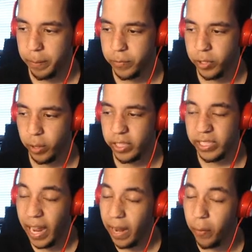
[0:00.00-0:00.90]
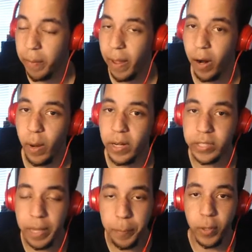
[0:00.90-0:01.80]
So today we made our way to
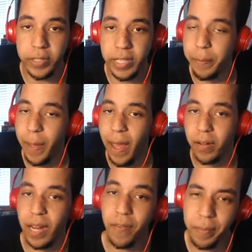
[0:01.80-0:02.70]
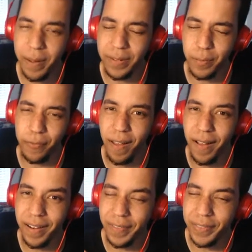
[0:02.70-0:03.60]
Slateport City, battled everybody, and we
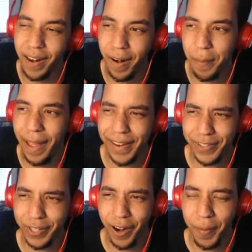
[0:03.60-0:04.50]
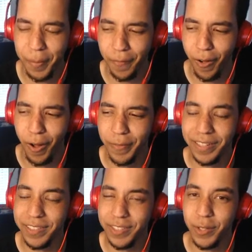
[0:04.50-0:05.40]
found out that our Magikarp evolved
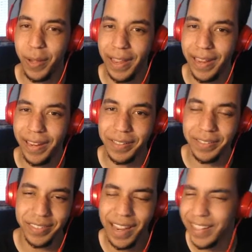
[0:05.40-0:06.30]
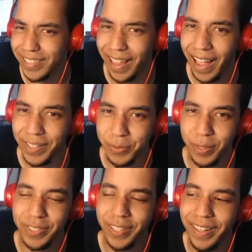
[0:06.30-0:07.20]
into a Sandslash,
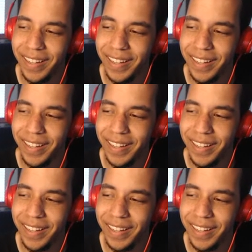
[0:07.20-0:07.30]
which